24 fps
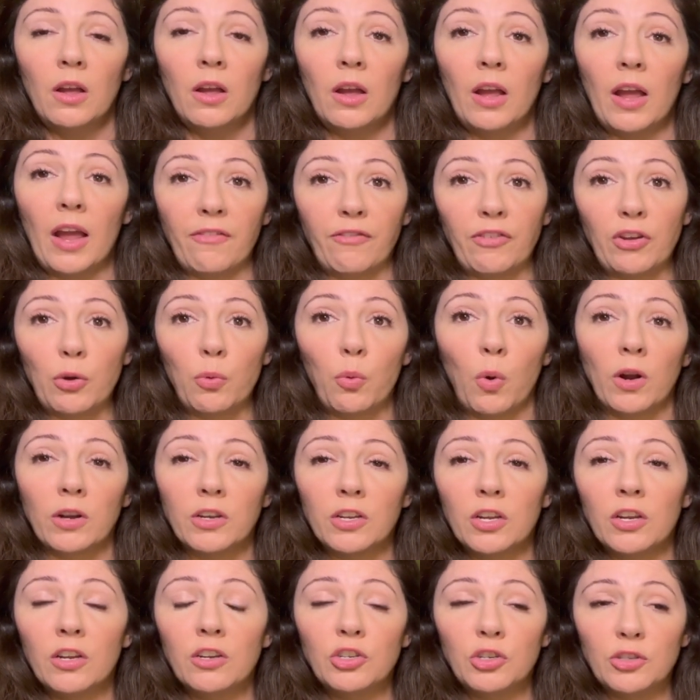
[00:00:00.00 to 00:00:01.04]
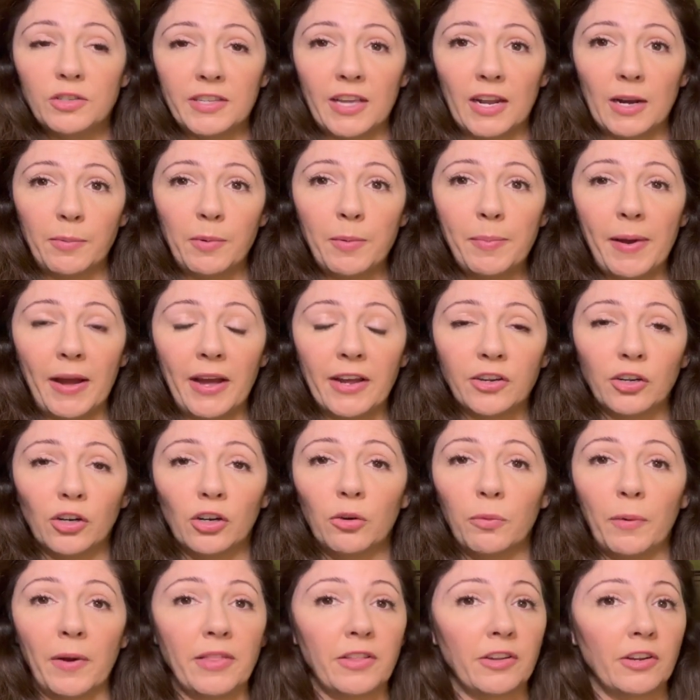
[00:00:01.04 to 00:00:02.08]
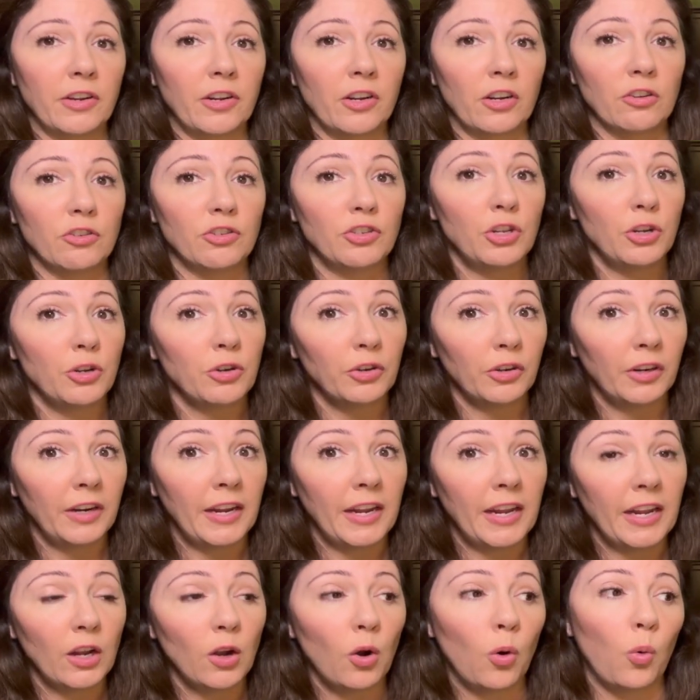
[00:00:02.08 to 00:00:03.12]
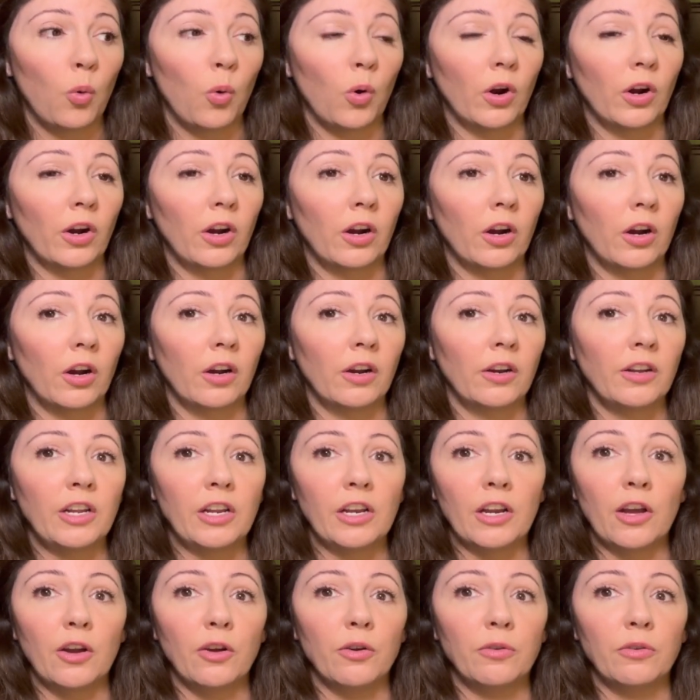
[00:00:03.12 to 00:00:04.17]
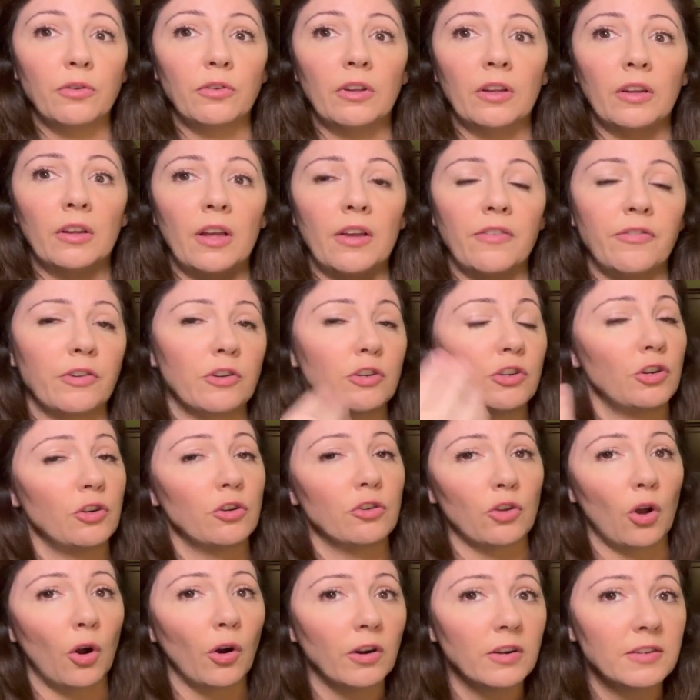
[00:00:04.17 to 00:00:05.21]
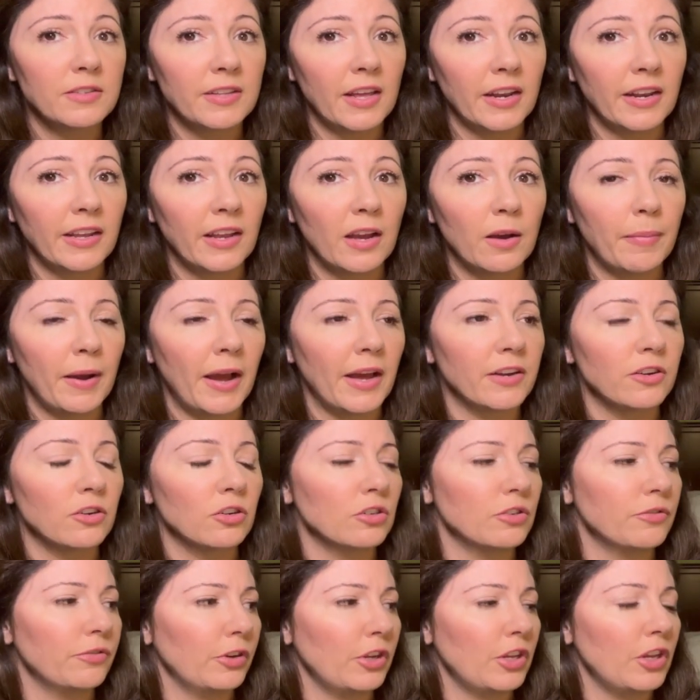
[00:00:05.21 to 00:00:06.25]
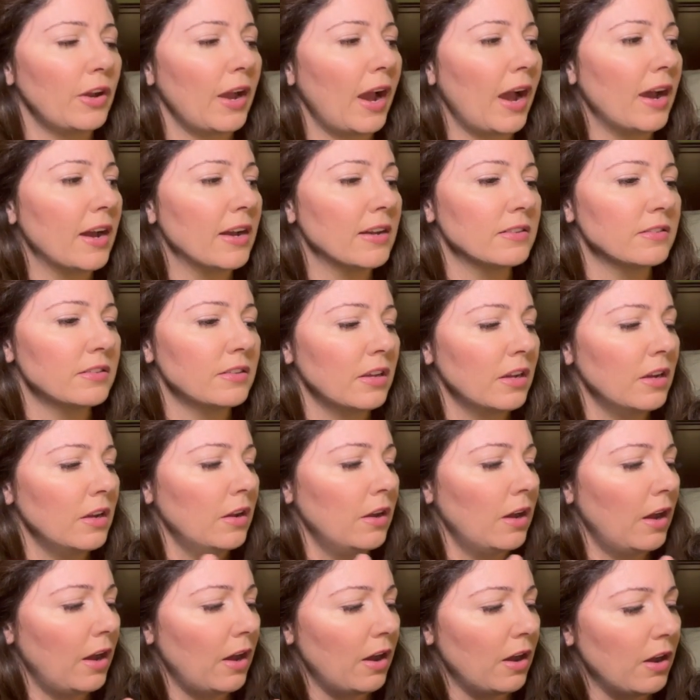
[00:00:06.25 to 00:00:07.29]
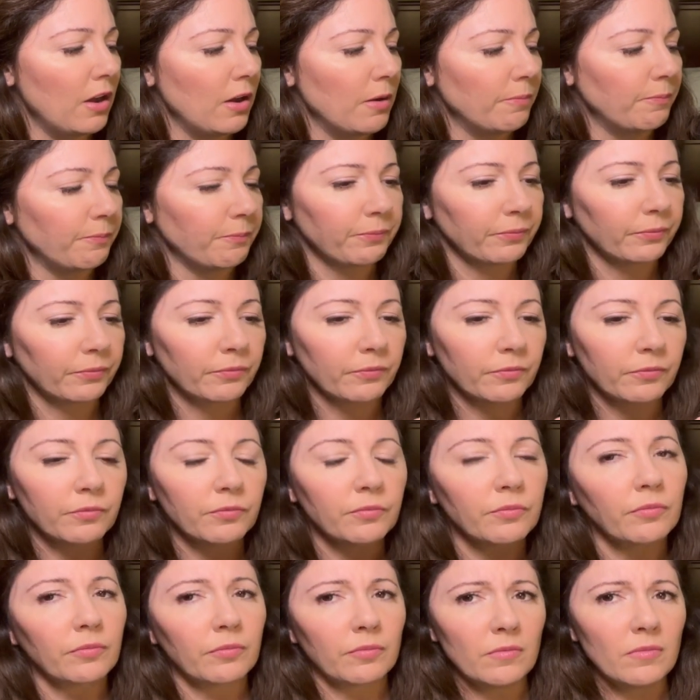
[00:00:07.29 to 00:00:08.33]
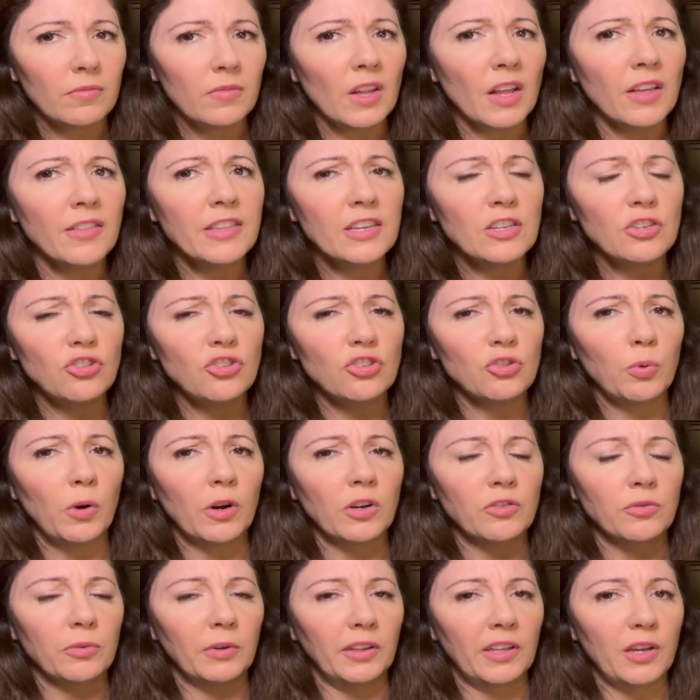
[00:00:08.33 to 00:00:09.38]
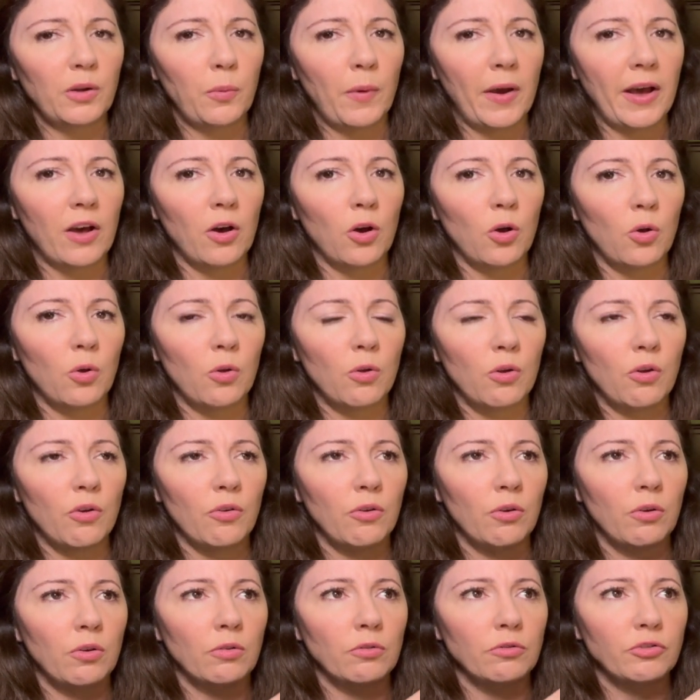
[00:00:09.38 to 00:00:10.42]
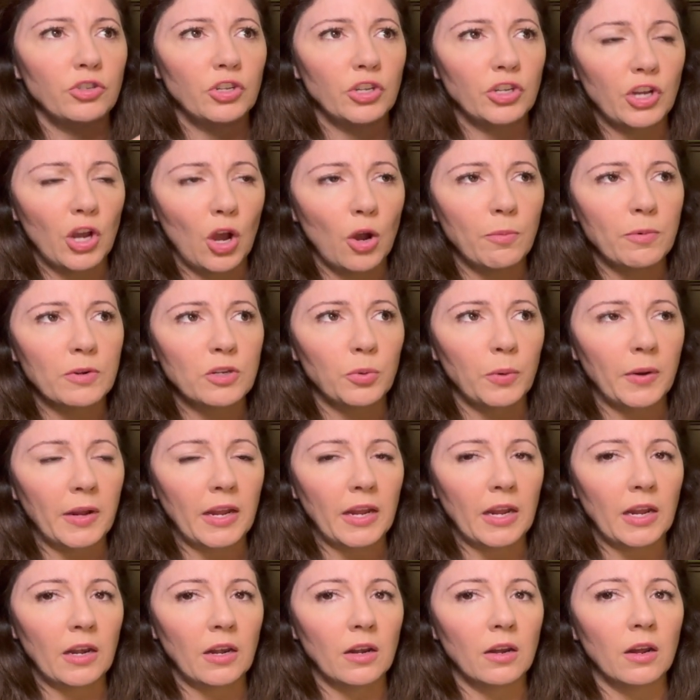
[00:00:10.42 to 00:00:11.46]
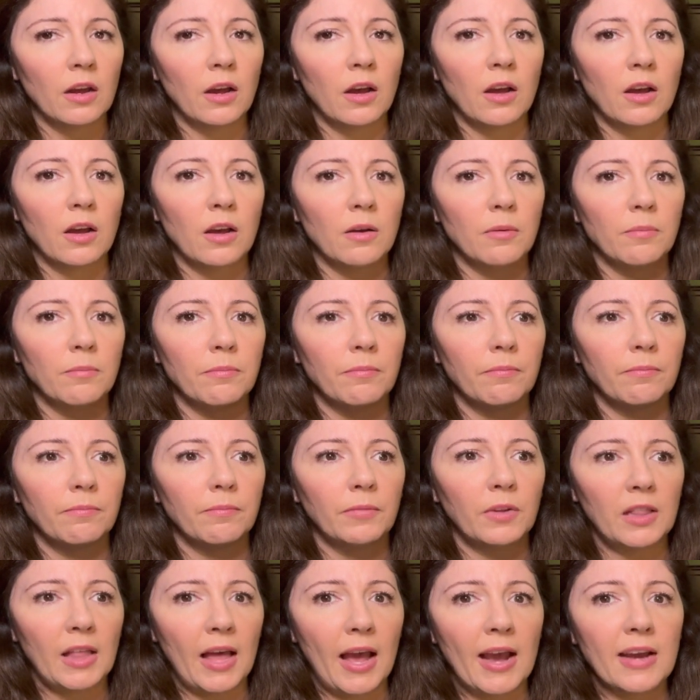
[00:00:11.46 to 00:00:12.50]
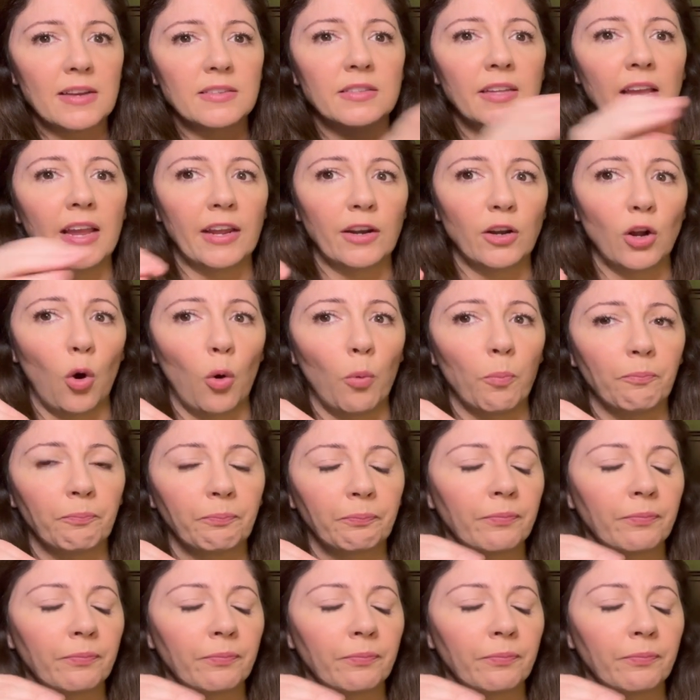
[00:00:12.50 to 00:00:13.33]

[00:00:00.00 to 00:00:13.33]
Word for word: if you want to set up a binder, whether you're tutoring or, you know, if your tutors aren't setting up binders for you guys, um, this just works really well to go between um, class and home,